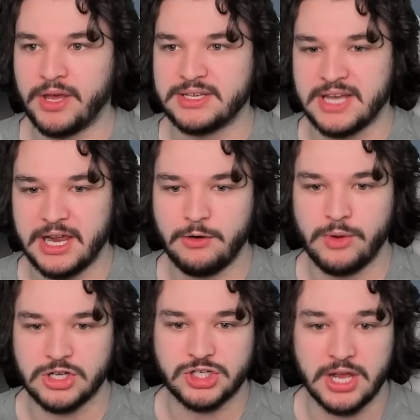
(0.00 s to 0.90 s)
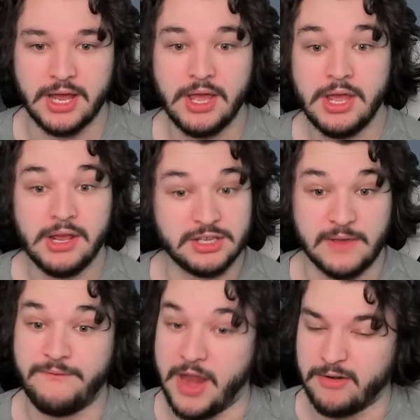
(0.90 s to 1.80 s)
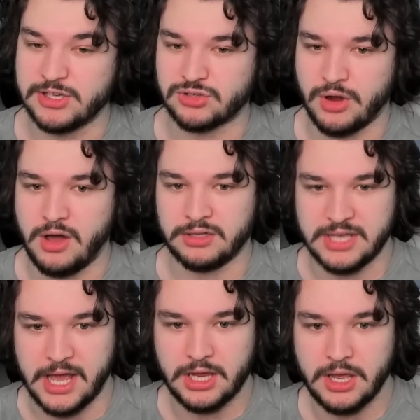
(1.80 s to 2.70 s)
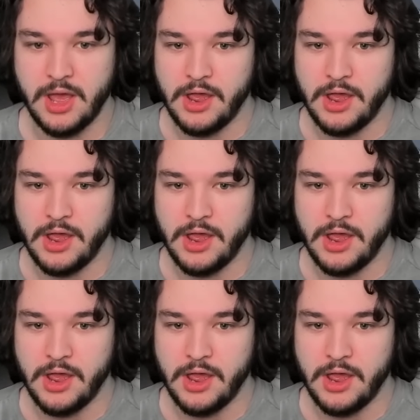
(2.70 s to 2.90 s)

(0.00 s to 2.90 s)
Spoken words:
deck, which is a very strong deck.